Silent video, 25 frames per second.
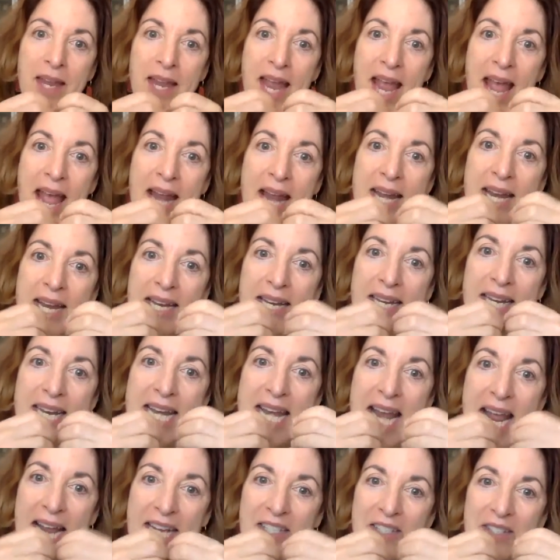and it
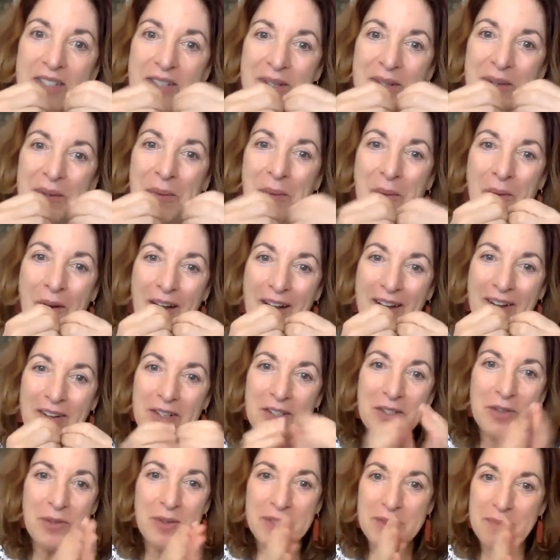connects to the water,
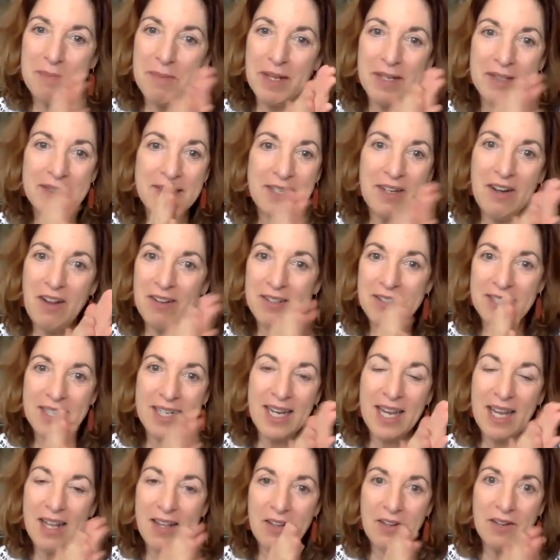so it's melted all
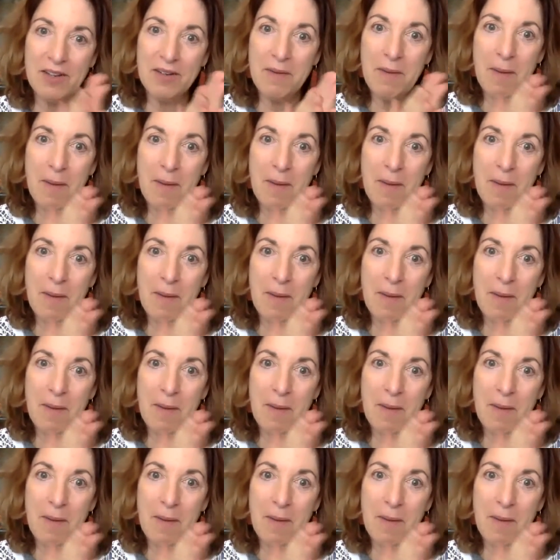together,